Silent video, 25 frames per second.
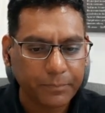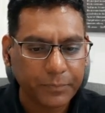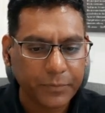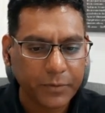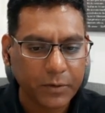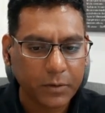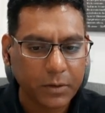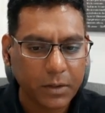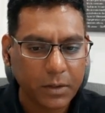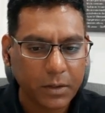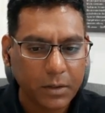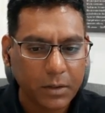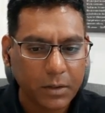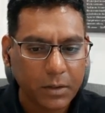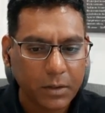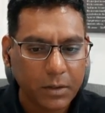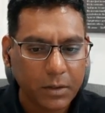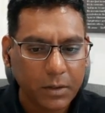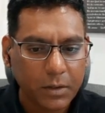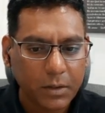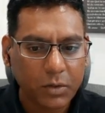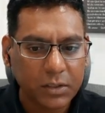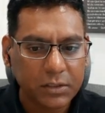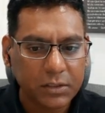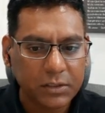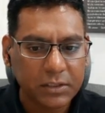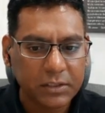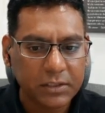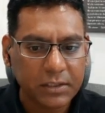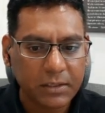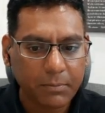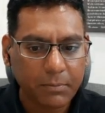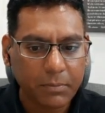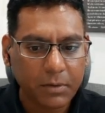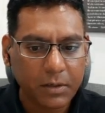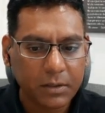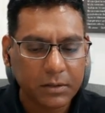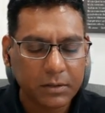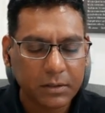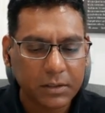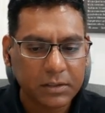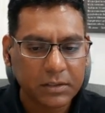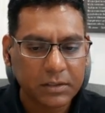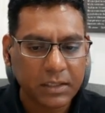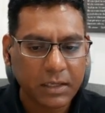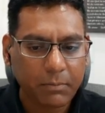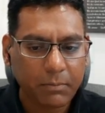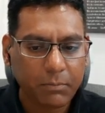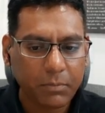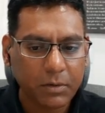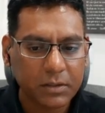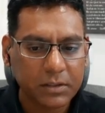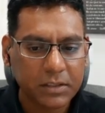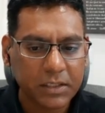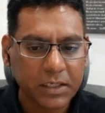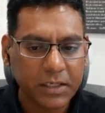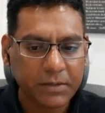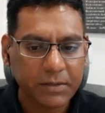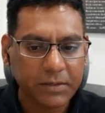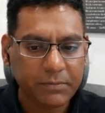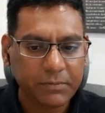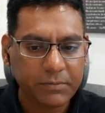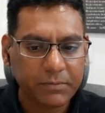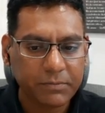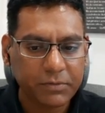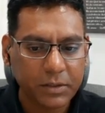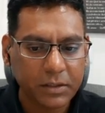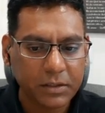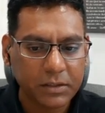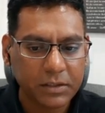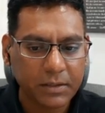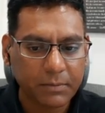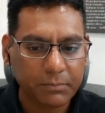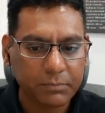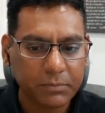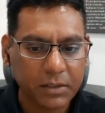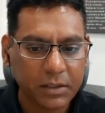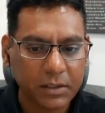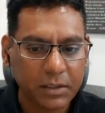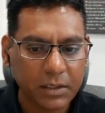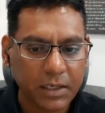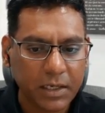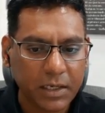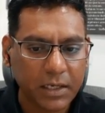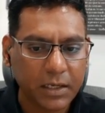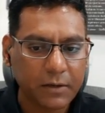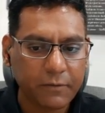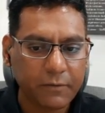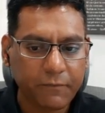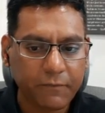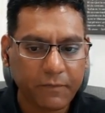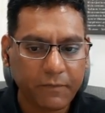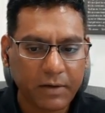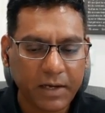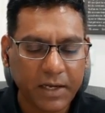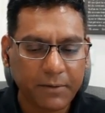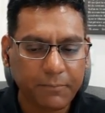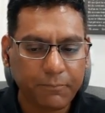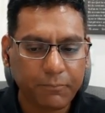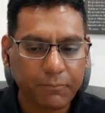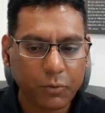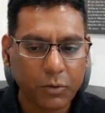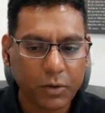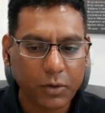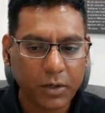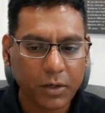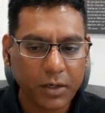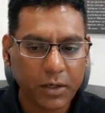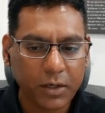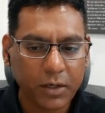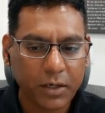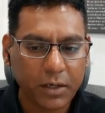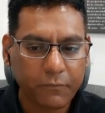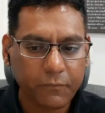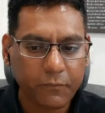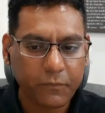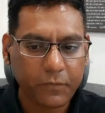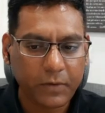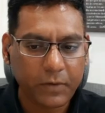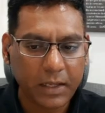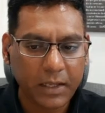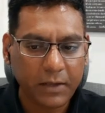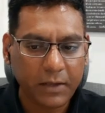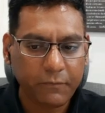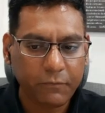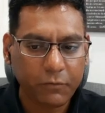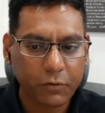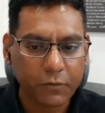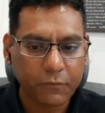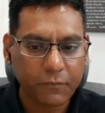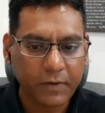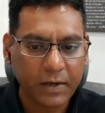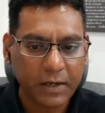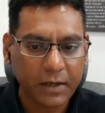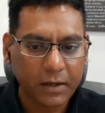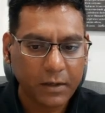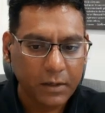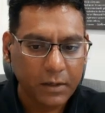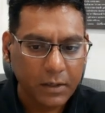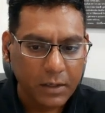Okay, what is this number? This number seems to be something like 5.5 or 5,